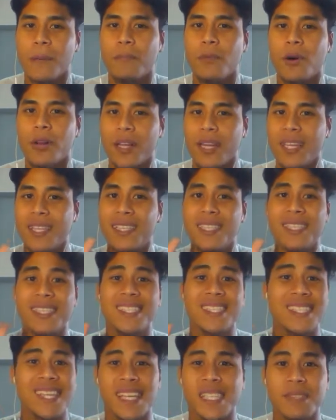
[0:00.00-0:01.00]
board in
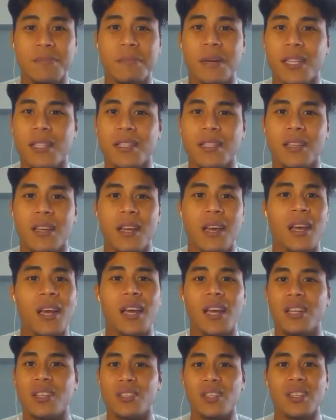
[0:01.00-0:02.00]
6 months,
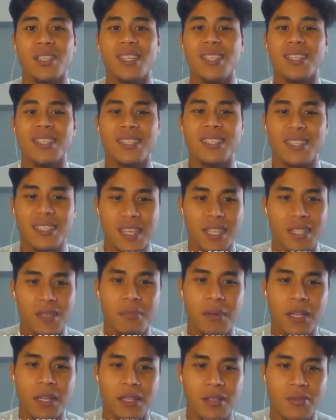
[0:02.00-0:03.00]
just in
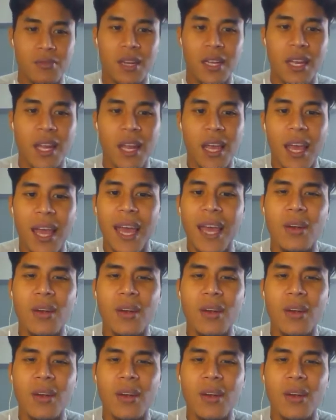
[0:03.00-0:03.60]
6 months, right?